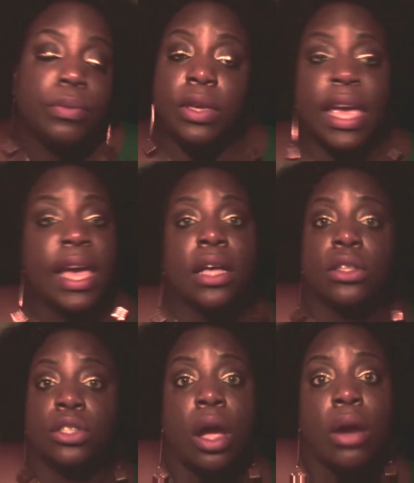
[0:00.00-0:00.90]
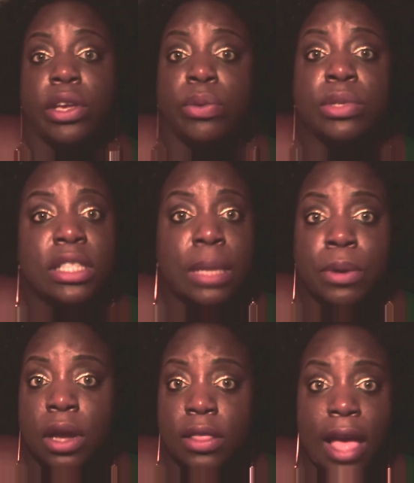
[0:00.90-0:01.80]
Yeah, Tara, you was
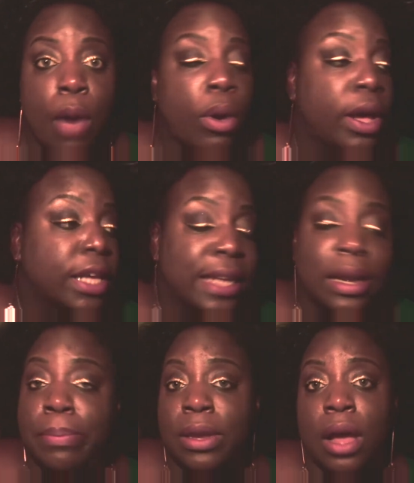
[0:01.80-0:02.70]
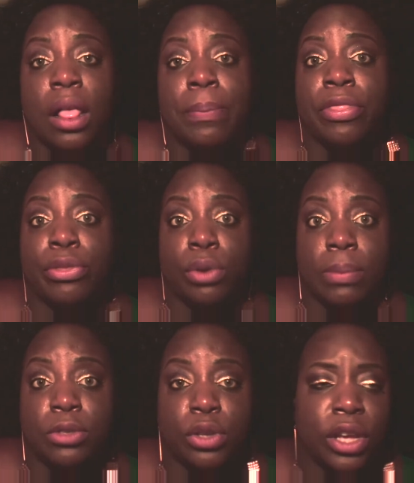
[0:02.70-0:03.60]
slipping on that one, because I'd have been all up and through
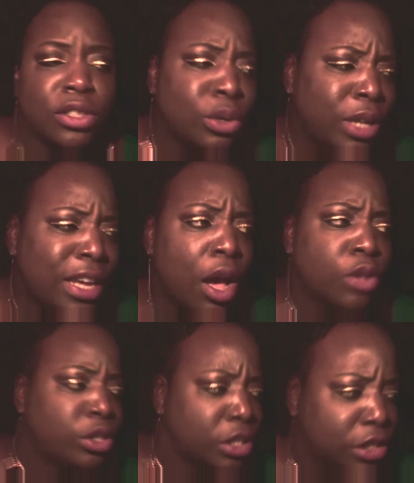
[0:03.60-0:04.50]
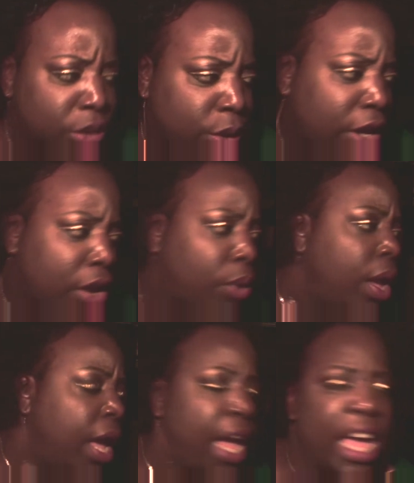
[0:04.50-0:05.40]
that studio. So he calls her to the
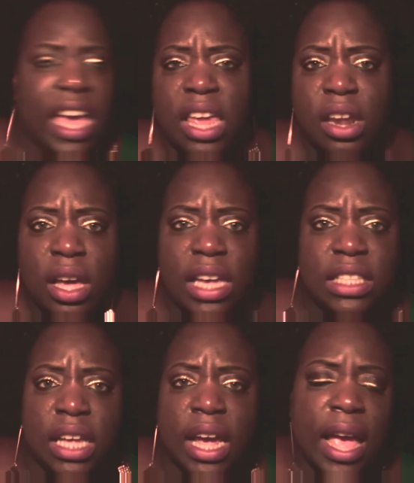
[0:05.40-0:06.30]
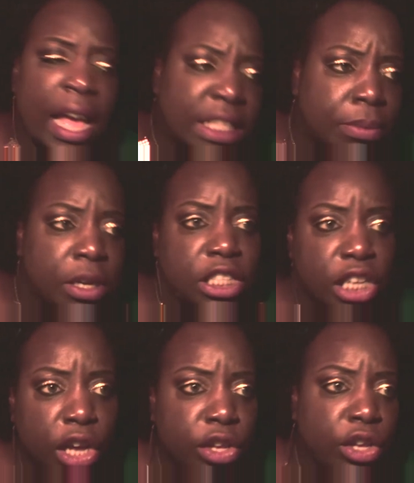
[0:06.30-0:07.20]
studio, and he's like, I got something to
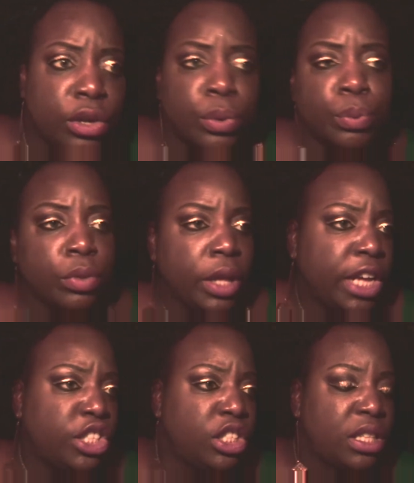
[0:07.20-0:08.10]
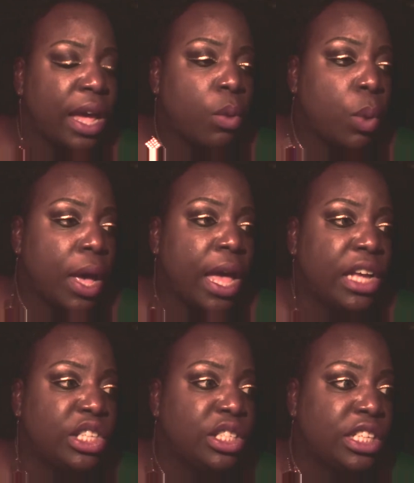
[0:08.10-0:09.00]
tell you. And she's like,
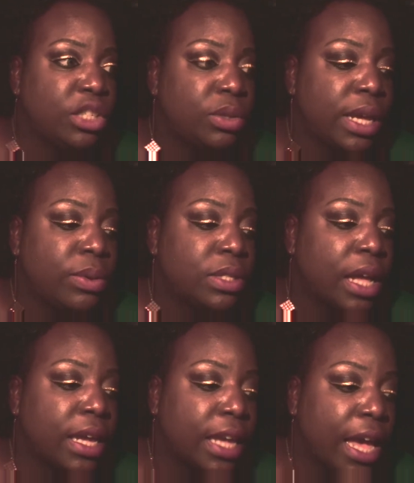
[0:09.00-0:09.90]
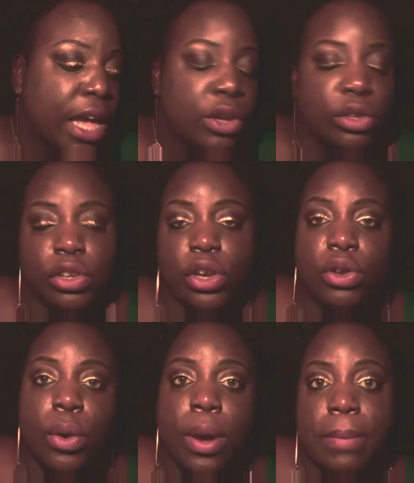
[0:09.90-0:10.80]
what? He was like, yeah,
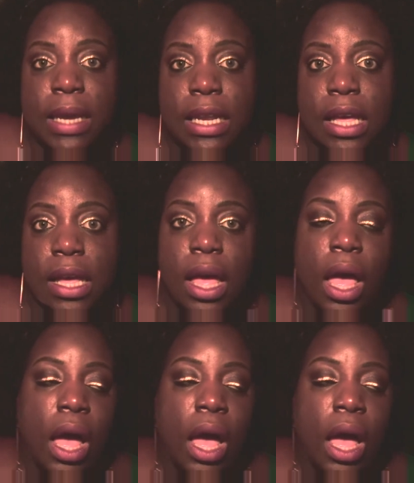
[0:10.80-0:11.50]
Amina,